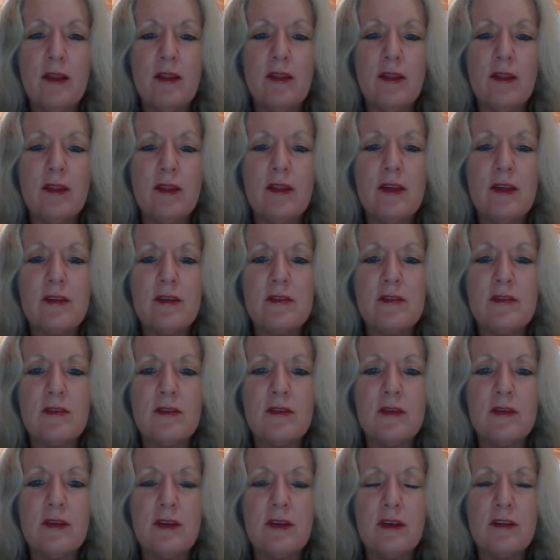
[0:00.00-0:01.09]
This
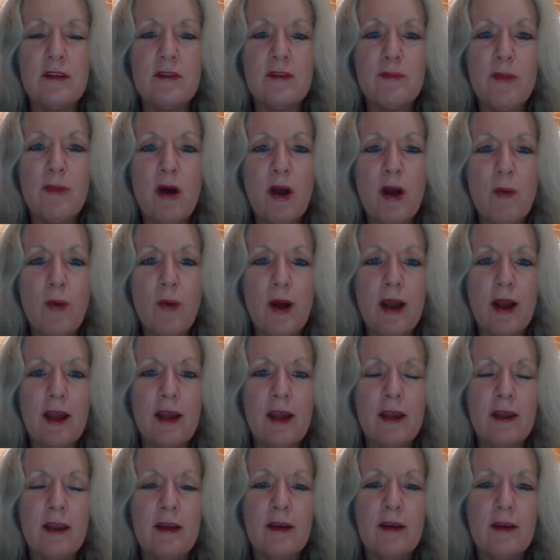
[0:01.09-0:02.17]
is my
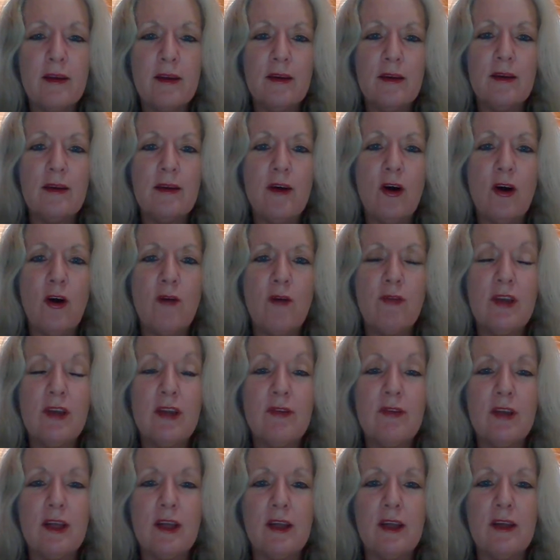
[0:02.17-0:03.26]
way of
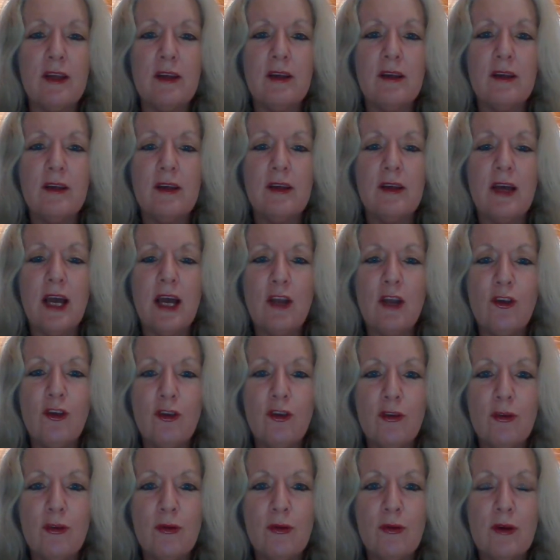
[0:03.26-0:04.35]
living a
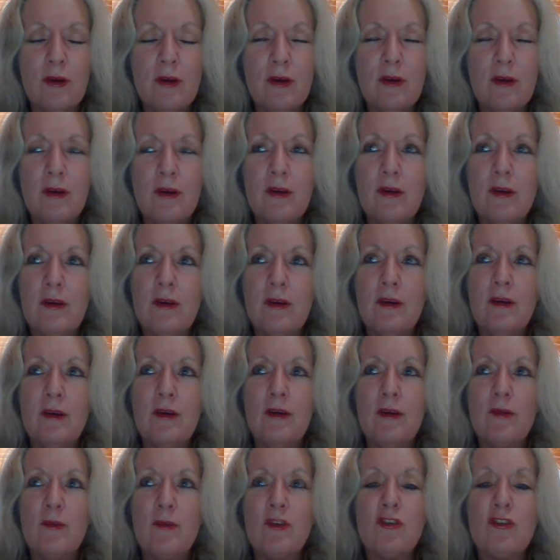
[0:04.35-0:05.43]
new
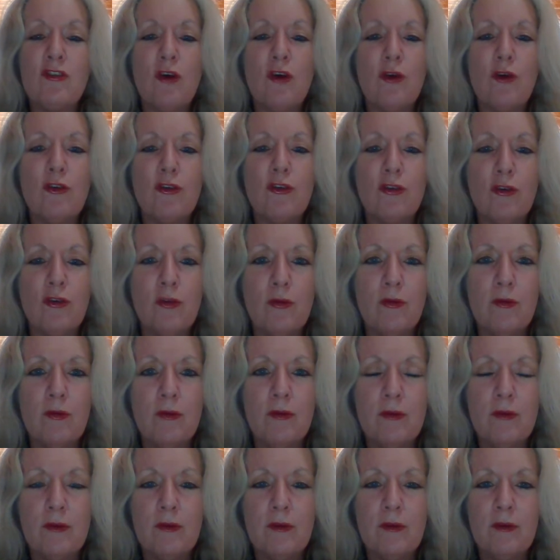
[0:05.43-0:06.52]
social
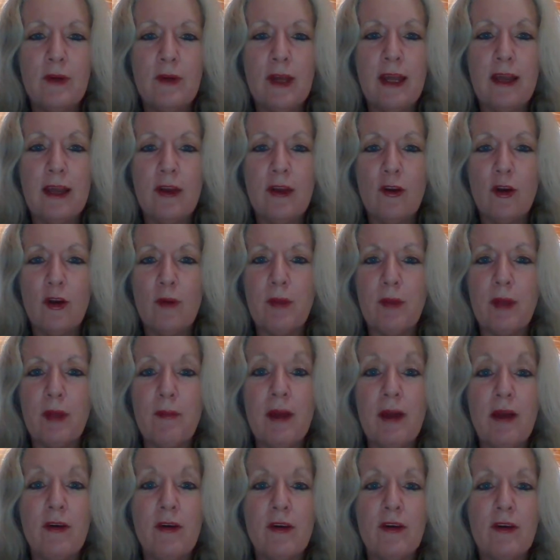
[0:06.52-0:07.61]
economic
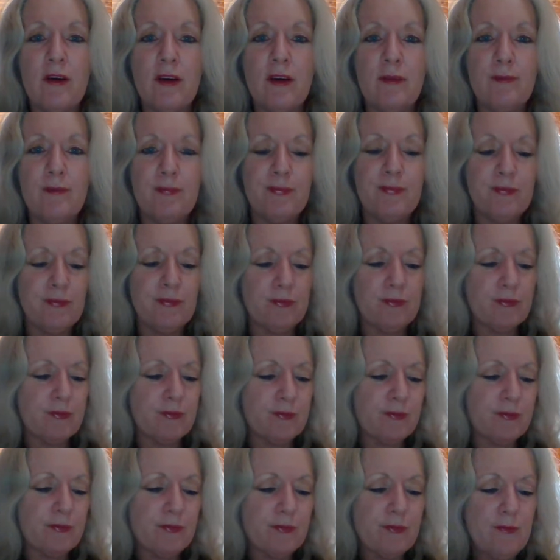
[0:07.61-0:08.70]
paradigm.
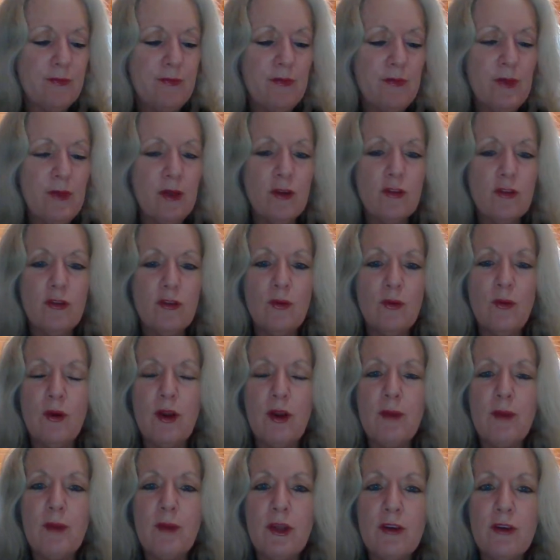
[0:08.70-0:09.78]
So what
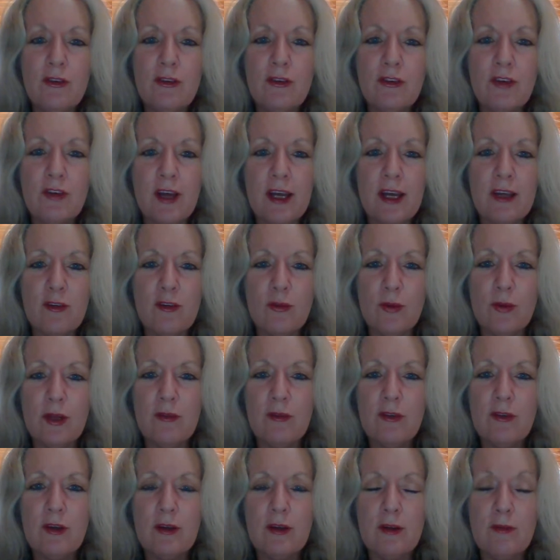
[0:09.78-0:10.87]
I'm going to do today is read
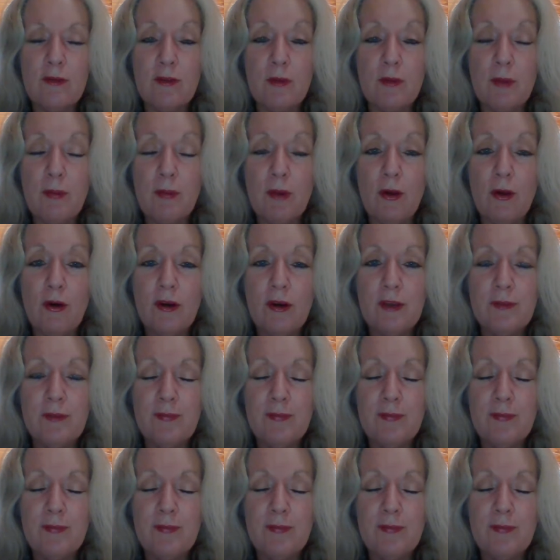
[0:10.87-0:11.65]
from a blog